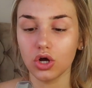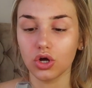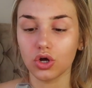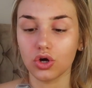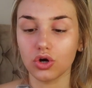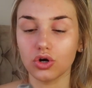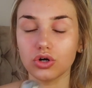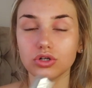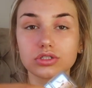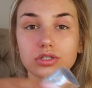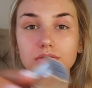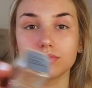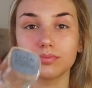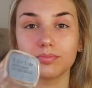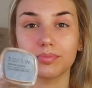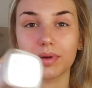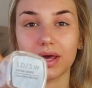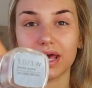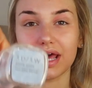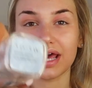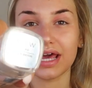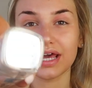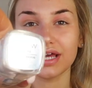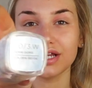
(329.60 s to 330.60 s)
Golden
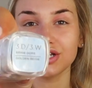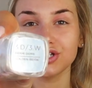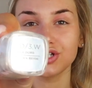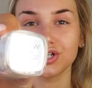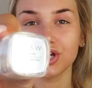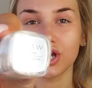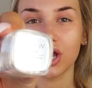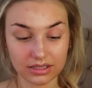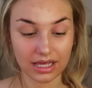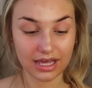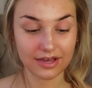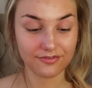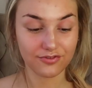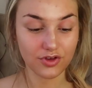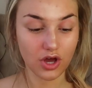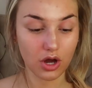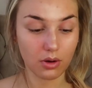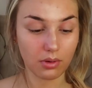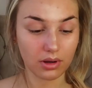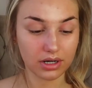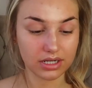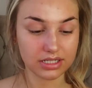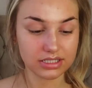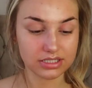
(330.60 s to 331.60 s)
Beige. Like if
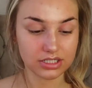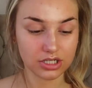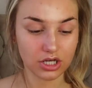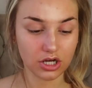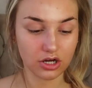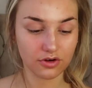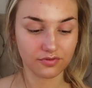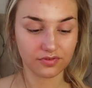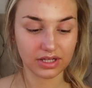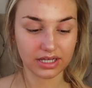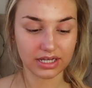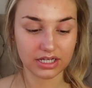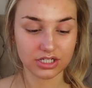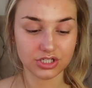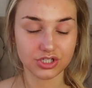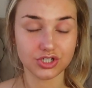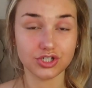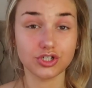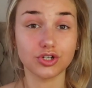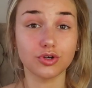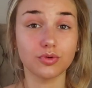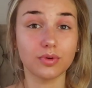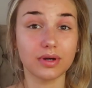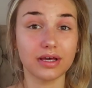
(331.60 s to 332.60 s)
you're wanting to go for like a
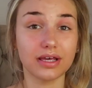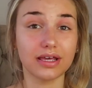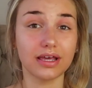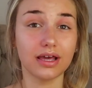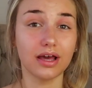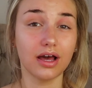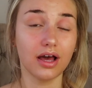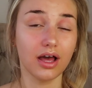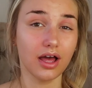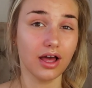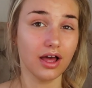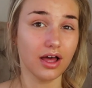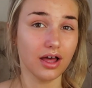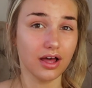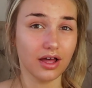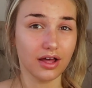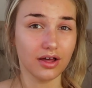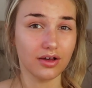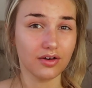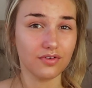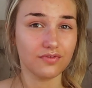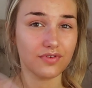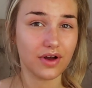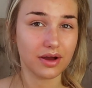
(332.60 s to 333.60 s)
dewy
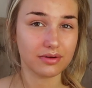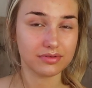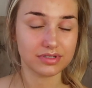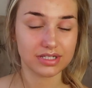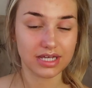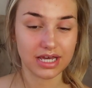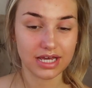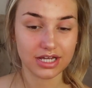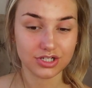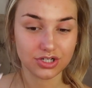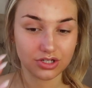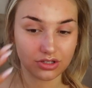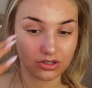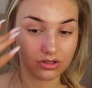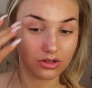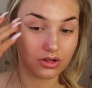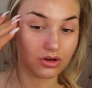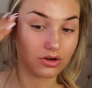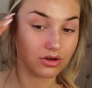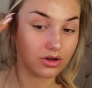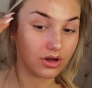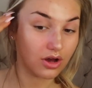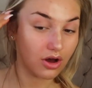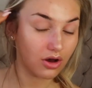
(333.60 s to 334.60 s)
foundation
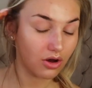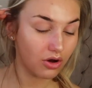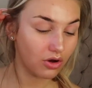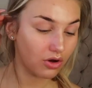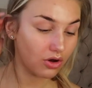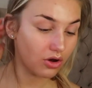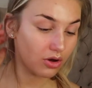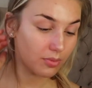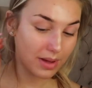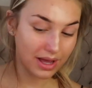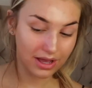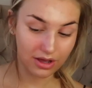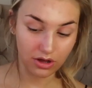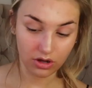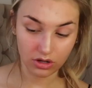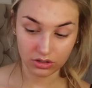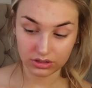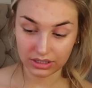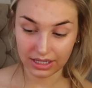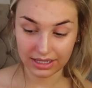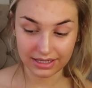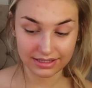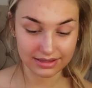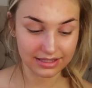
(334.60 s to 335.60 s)
look, oh my
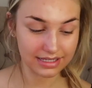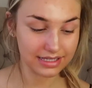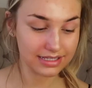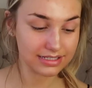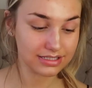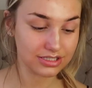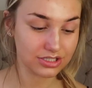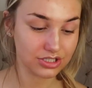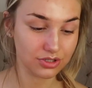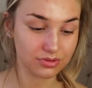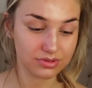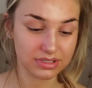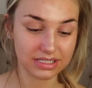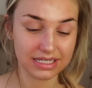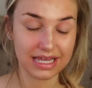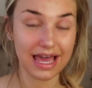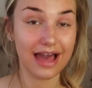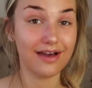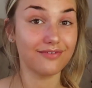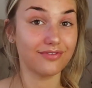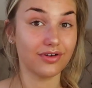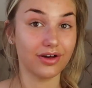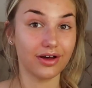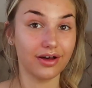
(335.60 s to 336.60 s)
god, like these two
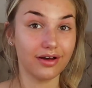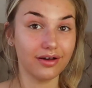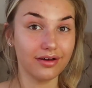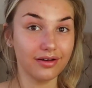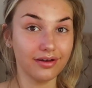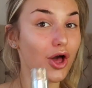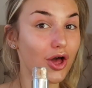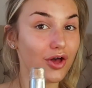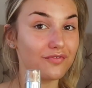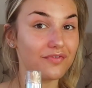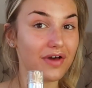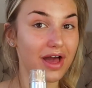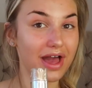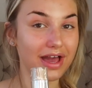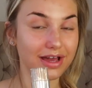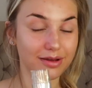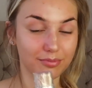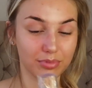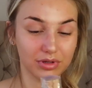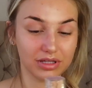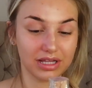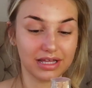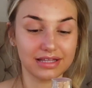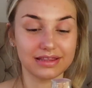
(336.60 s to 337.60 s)
together,
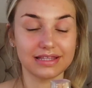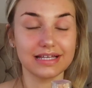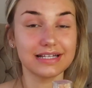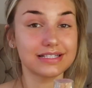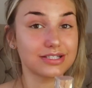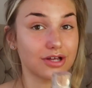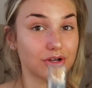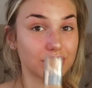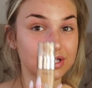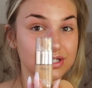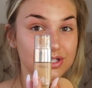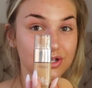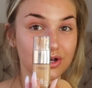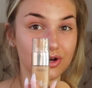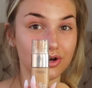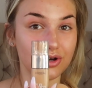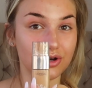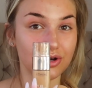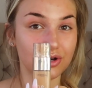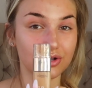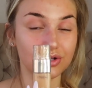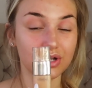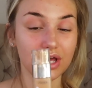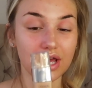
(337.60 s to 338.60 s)
perfect. But like this on its
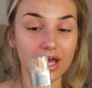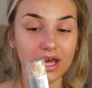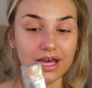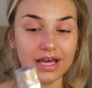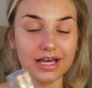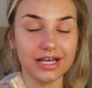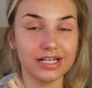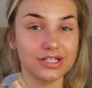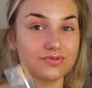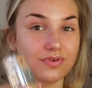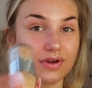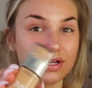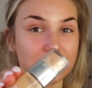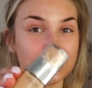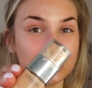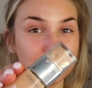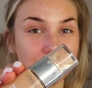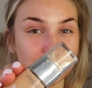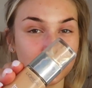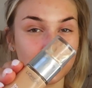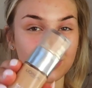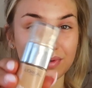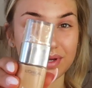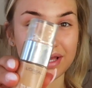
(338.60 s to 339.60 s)
own is really
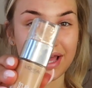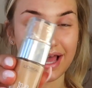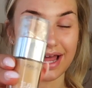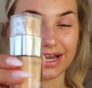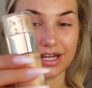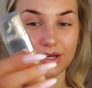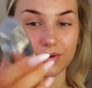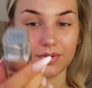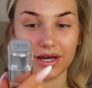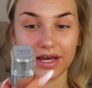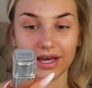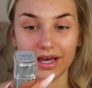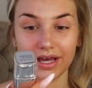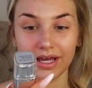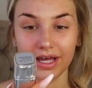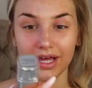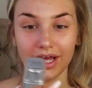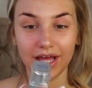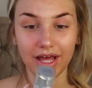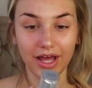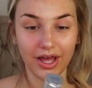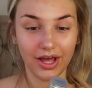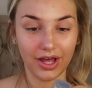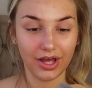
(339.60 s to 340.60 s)
dewy anyway,
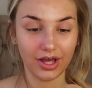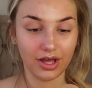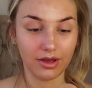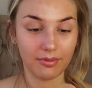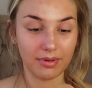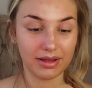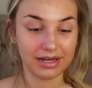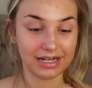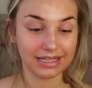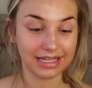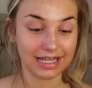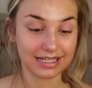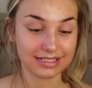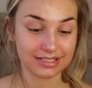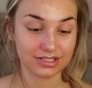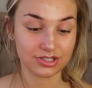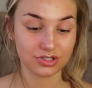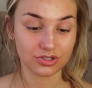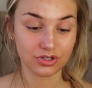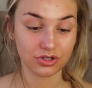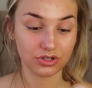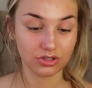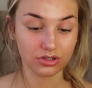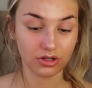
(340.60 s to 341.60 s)
and it lasts
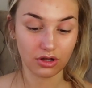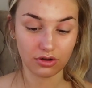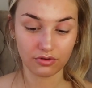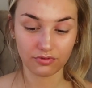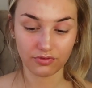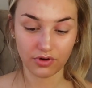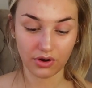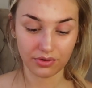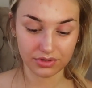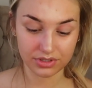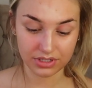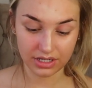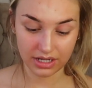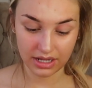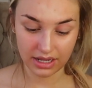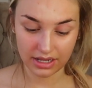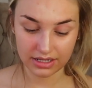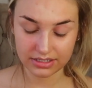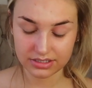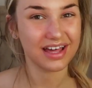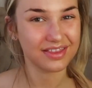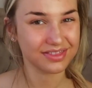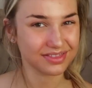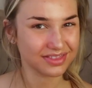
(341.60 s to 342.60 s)
so long throughout the day.
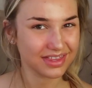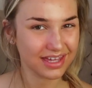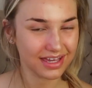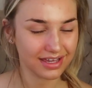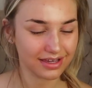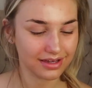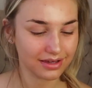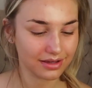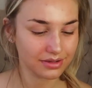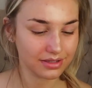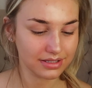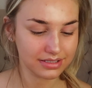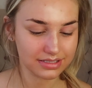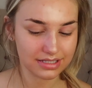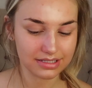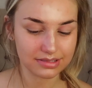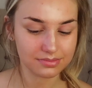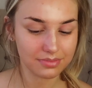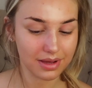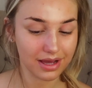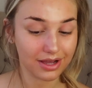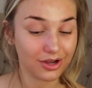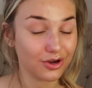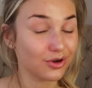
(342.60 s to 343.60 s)
I think this
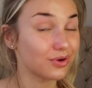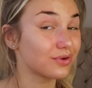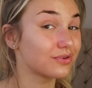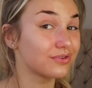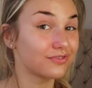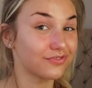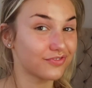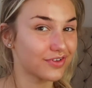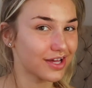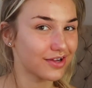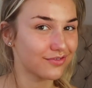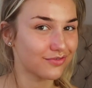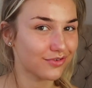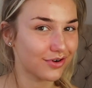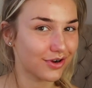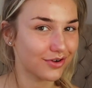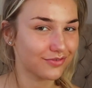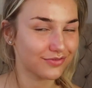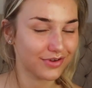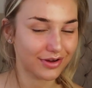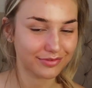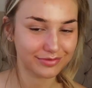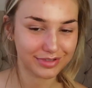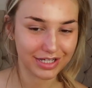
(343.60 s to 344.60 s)
is my current
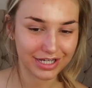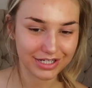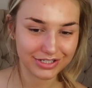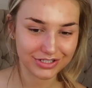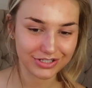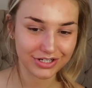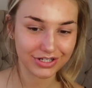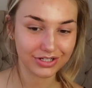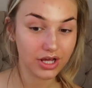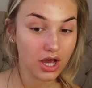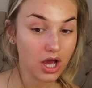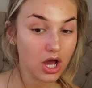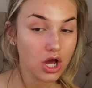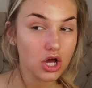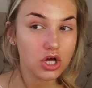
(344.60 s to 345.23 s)
favourite foundation